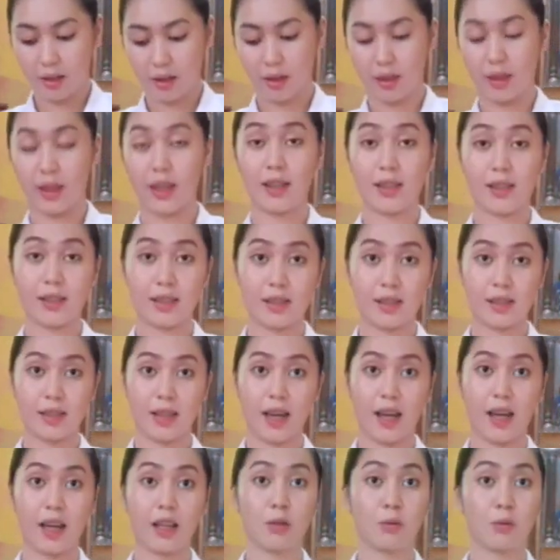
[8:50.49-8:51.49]
this,
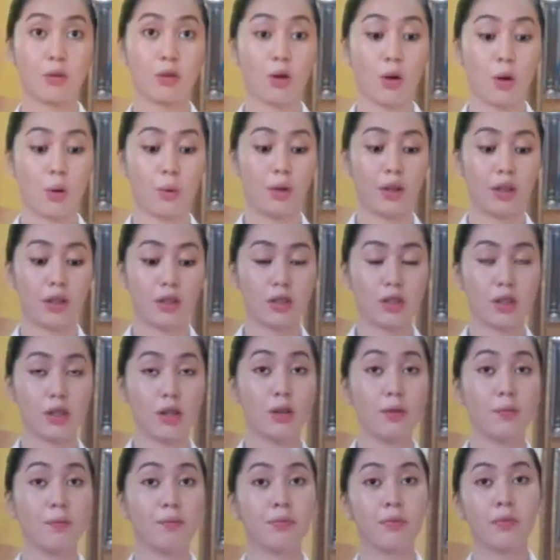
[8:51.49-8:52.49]
and we're going
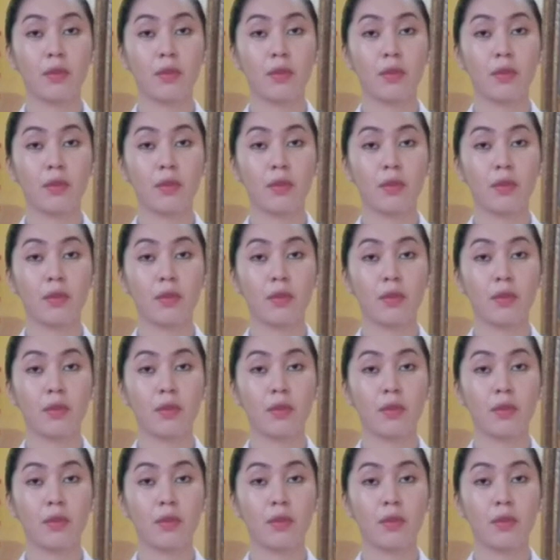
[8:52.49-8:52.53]
to